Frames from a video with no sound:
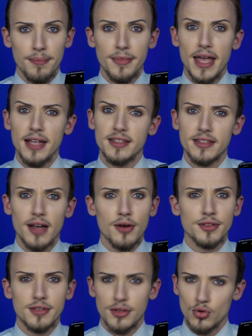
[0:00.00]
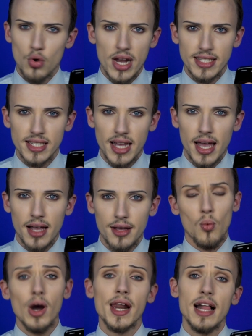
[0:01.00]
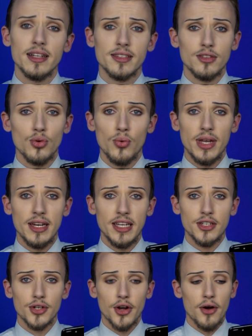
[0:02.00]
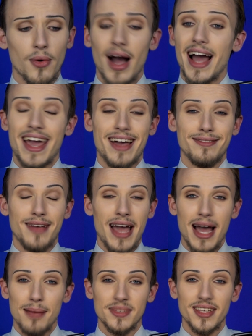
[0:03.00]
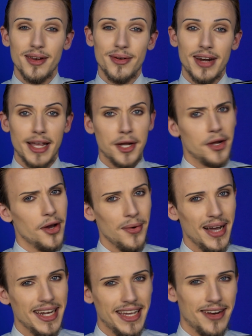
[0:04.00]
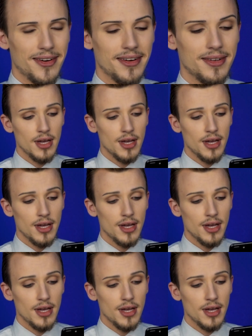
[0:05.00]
That sounds interesting. What else do we need to know? I have absolutely no idea.